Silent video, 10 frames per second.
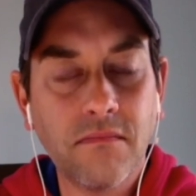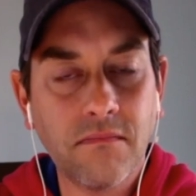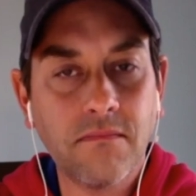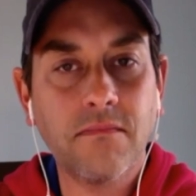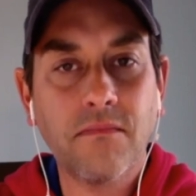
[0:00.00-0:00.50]

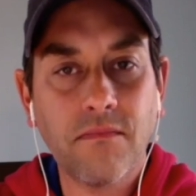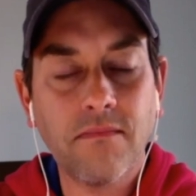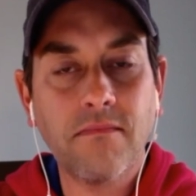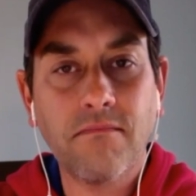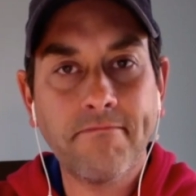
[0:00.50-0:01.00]

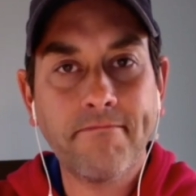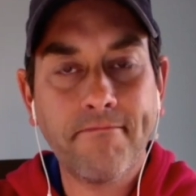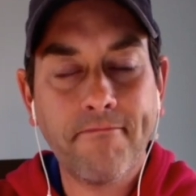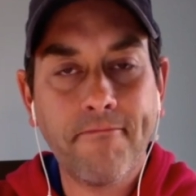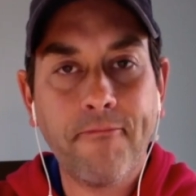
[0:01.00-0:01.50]

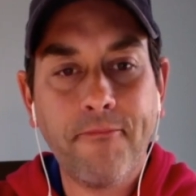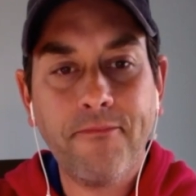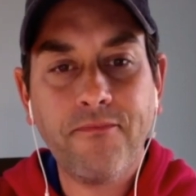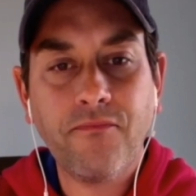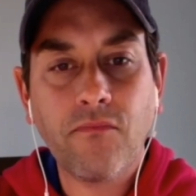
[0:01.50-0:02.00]

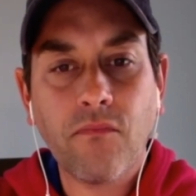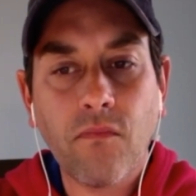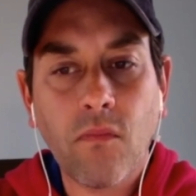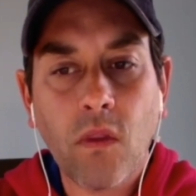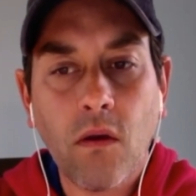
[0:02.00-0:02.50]

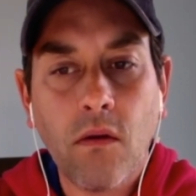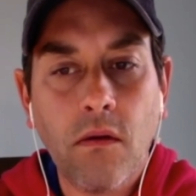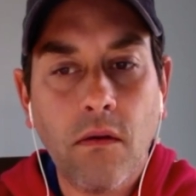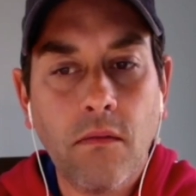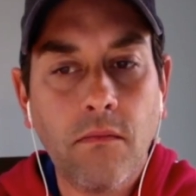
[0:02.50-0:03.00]

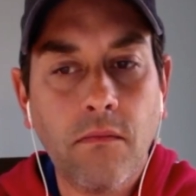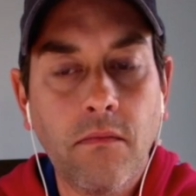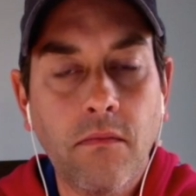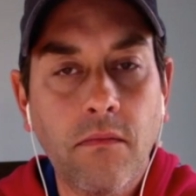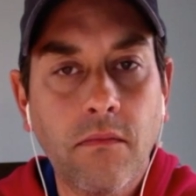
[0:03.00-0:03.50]

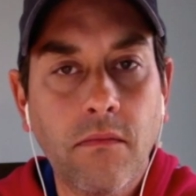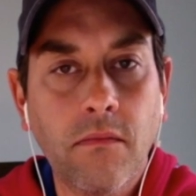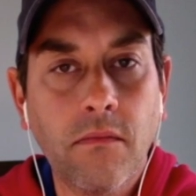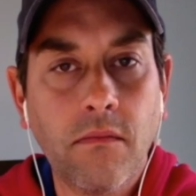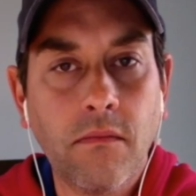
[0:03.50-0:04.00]

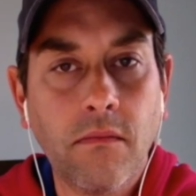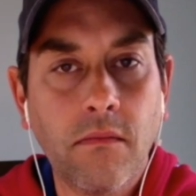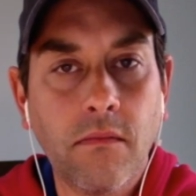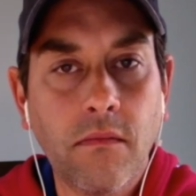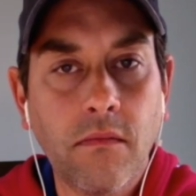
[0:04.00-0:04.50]

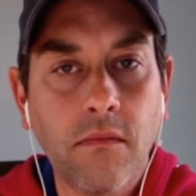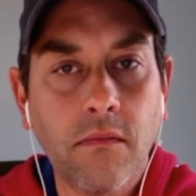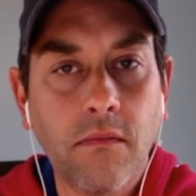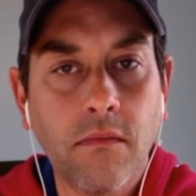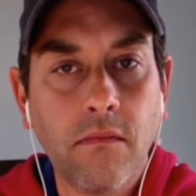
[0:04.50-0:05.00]

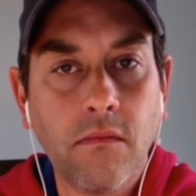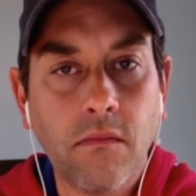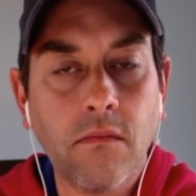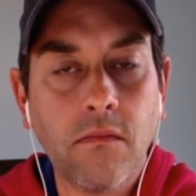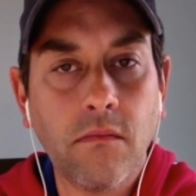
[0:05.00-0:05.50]

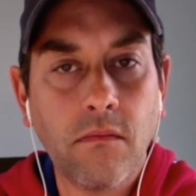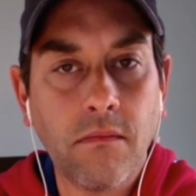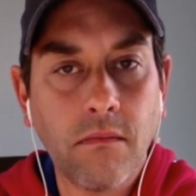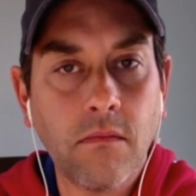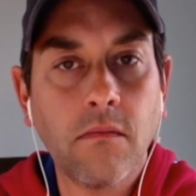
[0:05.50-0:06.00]

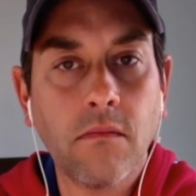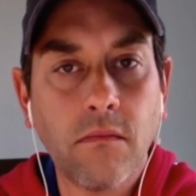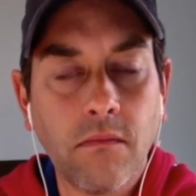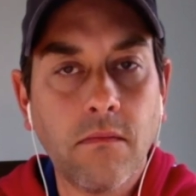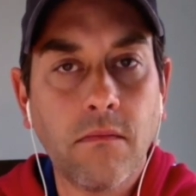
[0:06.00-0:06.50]

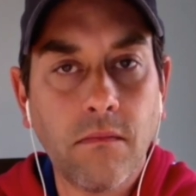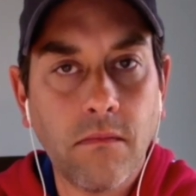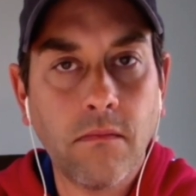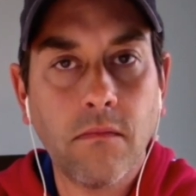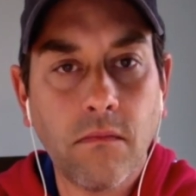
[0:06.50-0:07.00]

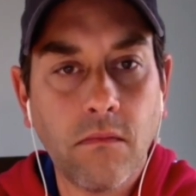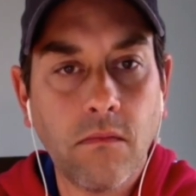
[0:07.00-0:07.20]
(not speaking)